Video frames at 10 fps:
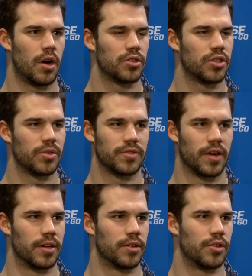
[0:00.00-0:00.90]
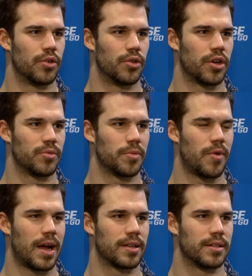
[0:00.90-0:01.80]
Oh, it's always fun. You know, you come to
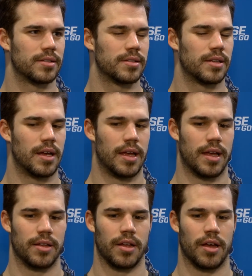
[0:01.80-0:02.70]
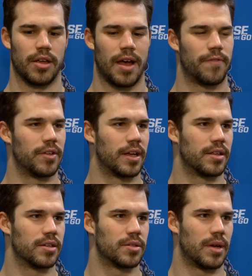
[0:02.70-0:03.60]
practice and you have fun like
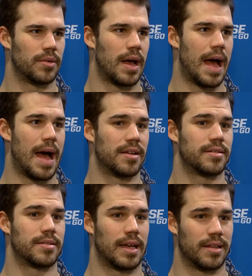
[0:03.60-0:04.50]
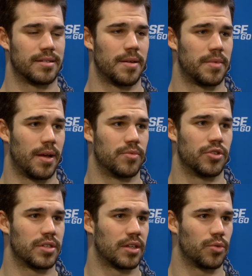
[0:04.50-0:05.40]
this as at the same time,
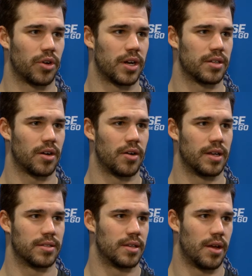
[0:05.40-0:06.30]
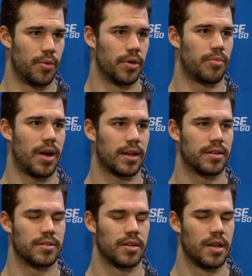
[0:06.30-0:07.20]
just as working as hard as a real
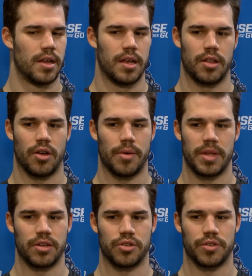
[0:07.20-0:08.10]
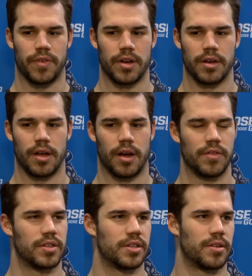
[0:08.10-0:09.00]
practice. No, I mean, it's just fun.
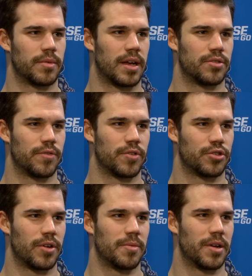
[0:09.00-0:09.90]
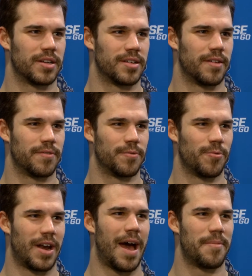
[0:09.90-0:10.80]
Obviously, some guys are frustrated because of
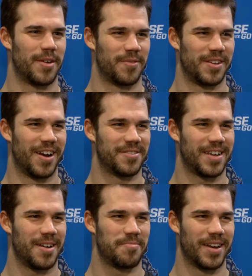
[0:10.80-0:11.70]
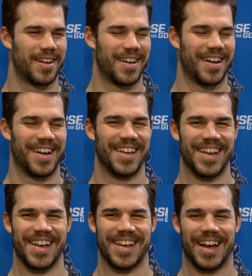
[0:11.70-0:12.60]
what happened on the offside, but
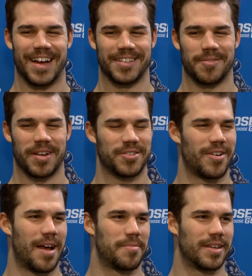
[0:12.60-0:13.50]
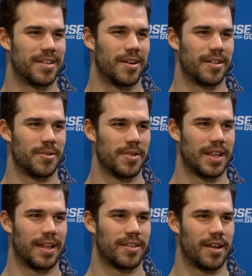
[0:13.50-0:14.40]
some guys are happy to win
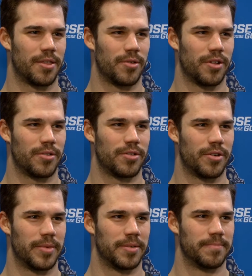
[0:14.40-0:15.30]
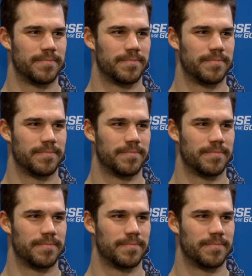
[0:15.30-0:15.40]
that three-on-three tournament.